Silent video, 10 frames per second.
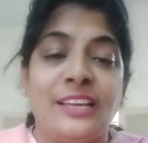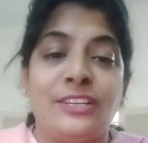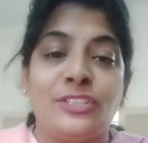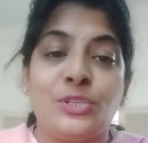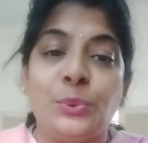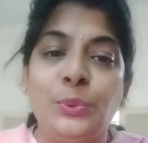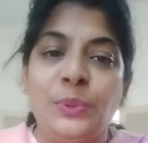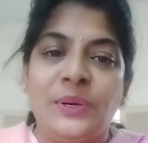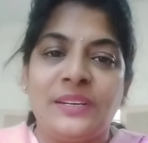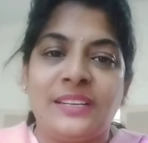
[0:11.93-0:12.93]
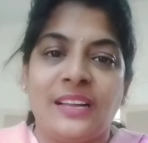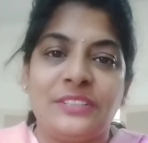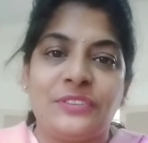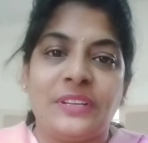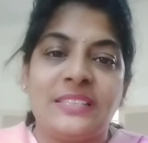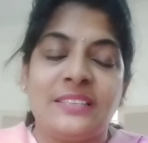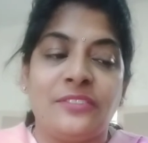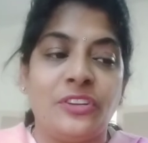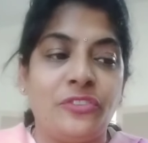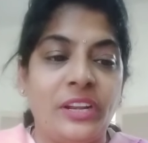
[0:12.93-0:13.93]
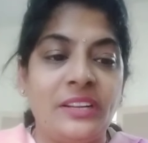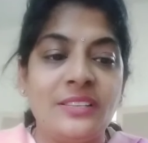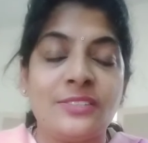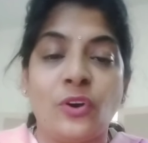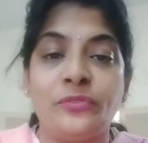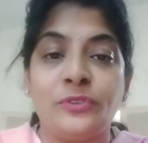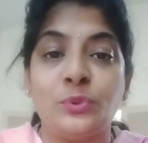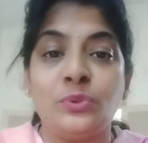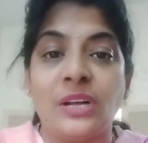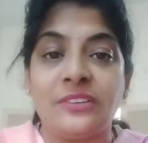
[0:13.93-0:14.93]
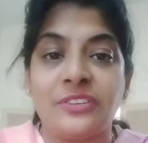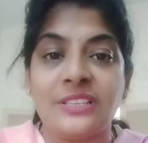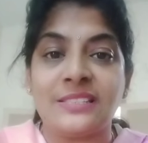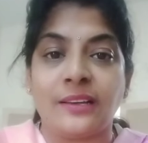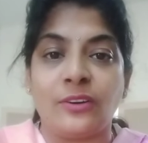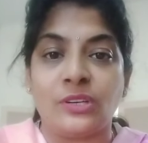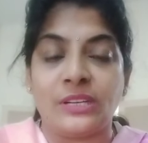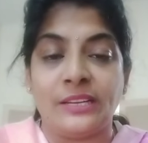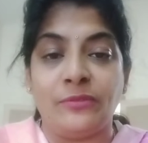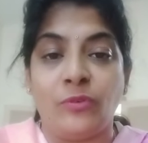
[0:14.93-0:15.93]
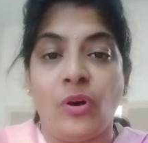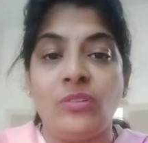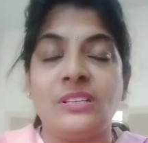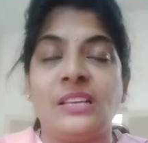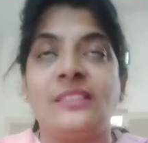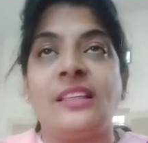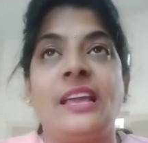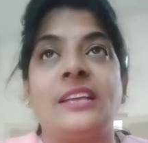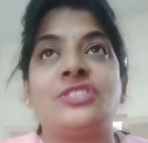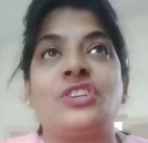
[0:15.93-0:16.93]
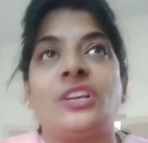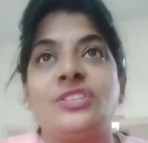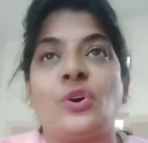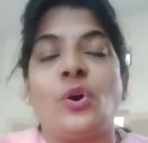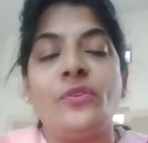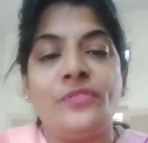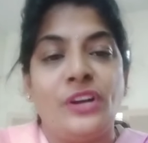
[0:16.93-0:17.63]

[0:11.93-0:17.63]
two countries. The traders of two countries are involved in the exchange of